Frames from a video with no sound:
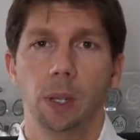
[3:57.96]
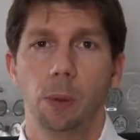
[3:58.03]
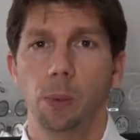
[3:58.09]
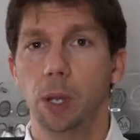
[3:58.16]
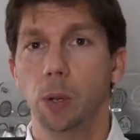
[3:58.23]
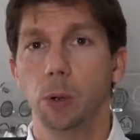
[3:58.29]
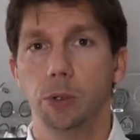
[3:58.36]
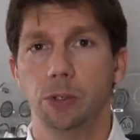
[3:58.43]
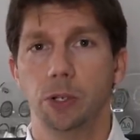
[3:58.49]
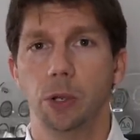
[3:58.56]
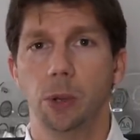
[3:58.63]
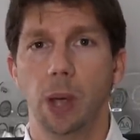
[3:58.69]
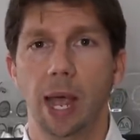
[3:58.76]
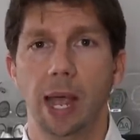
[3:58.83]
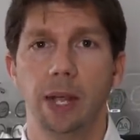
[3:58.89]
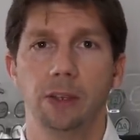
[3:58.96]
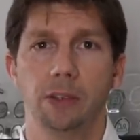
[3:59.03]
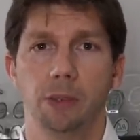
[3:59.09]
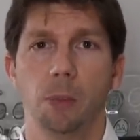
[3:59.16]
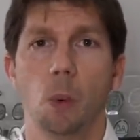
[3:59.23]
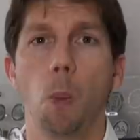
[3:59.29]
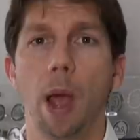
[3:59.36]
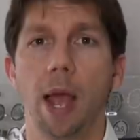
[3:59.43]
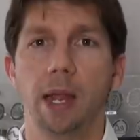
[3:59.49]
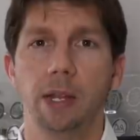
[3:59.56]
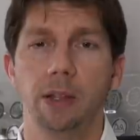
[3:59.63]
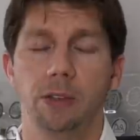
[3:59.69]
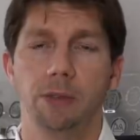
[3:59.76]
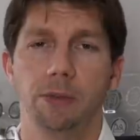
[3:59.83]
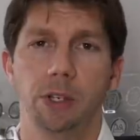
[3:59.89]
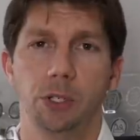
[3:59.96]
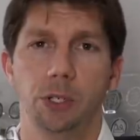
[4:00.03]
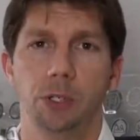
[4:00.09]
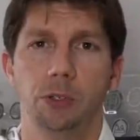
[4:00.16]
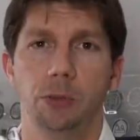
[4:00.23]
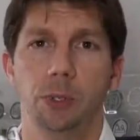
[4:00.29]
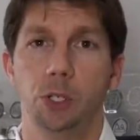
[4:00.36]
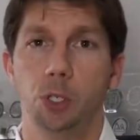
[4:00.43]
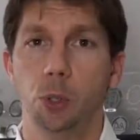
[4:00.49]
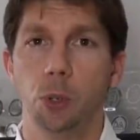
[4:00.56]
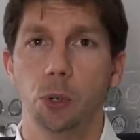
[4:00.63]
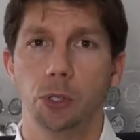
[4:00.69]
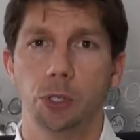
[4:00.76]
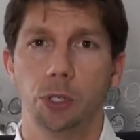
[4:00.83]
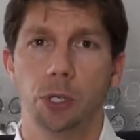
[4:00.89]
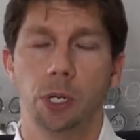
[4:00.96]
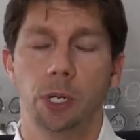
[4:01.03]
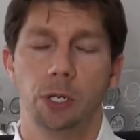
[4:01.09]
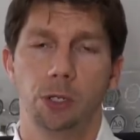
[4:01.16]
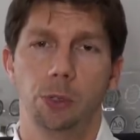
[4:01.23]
We also had some awareness of issues with George